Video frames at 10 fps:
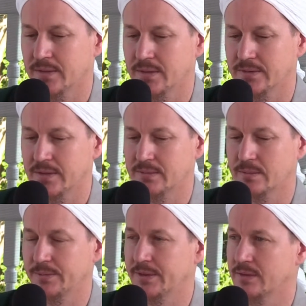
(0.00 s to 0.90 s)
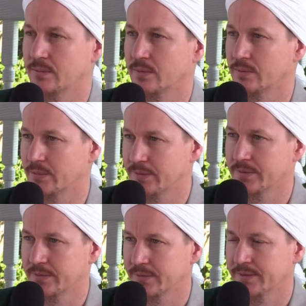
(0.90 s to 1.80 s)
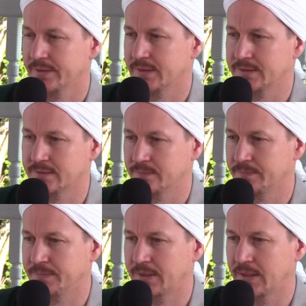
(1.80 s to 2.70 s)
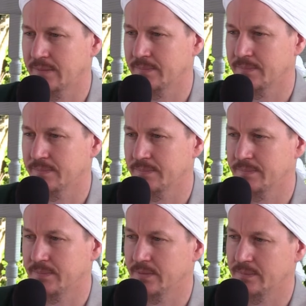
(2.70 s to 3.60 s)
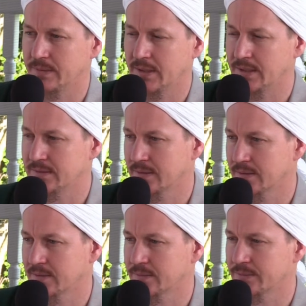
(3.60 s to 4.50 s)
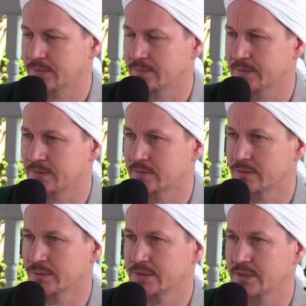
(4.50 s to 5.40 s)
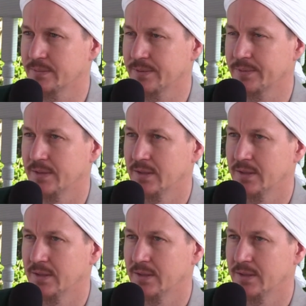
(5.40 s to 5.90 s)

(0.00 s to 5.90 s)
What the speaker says: And so that's where we get the word wird. It became to be a technical term that is associated with